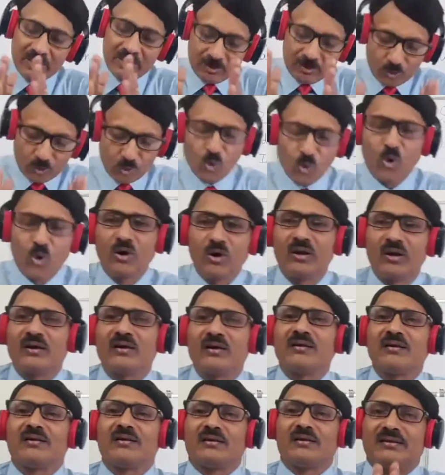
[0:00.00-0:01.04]
role,
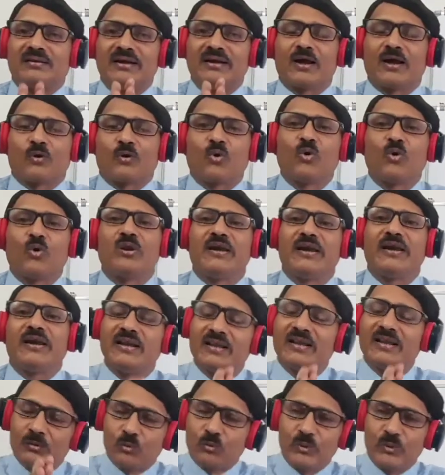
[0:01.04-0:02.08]
their role
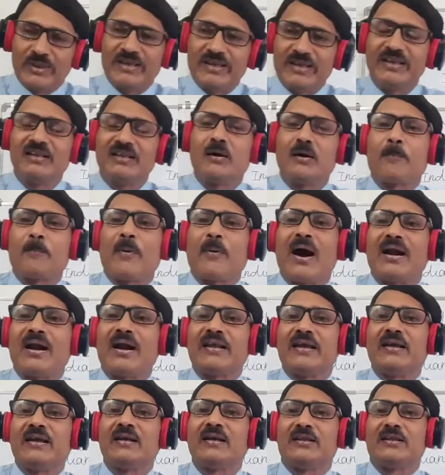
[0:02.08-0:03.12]
in within the
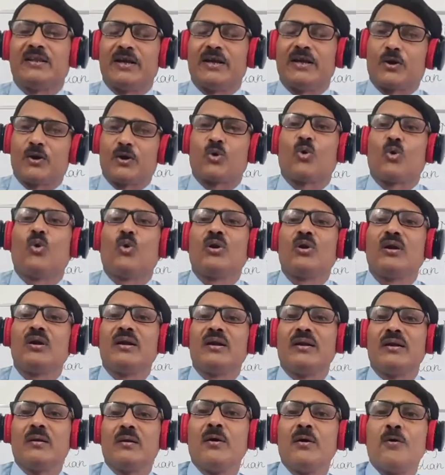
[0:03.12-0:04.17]
party, their role
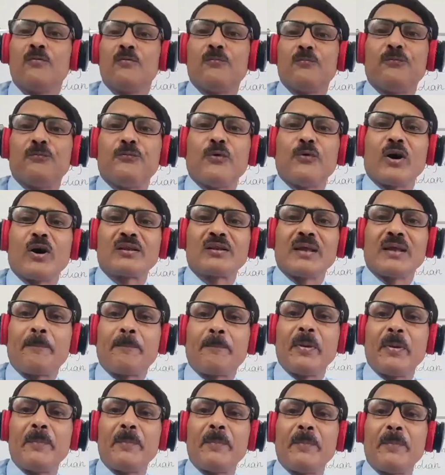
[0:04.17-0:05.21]
for the
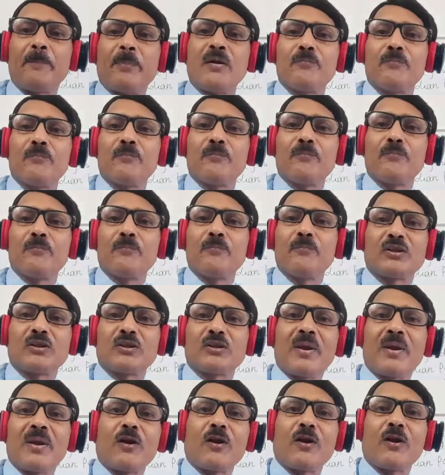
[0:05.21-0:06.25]
people, for the
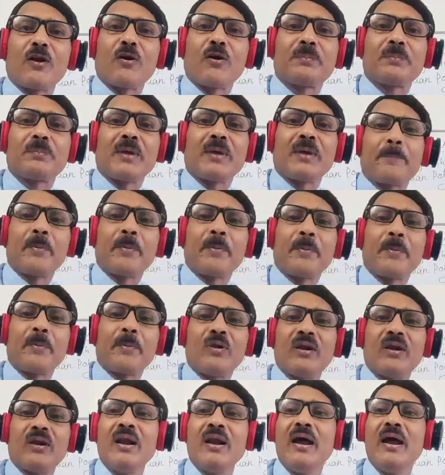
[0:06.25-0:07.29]
welfare of the people,
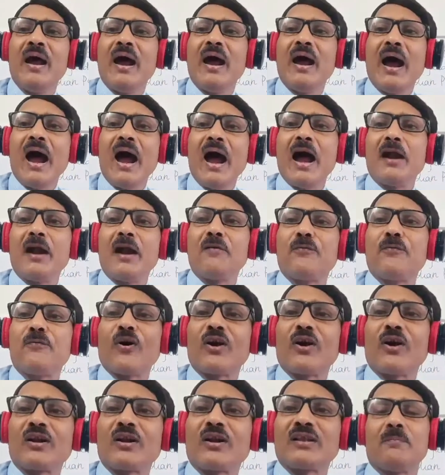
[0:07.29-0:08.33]
and for
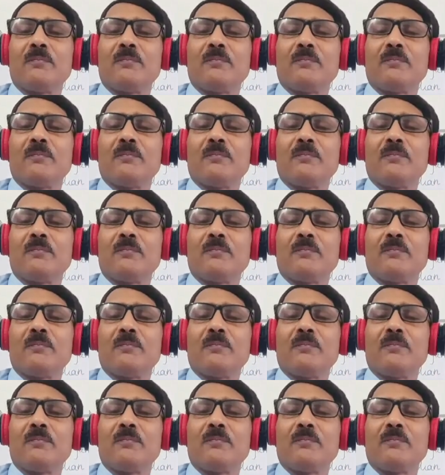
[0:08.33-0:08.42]
the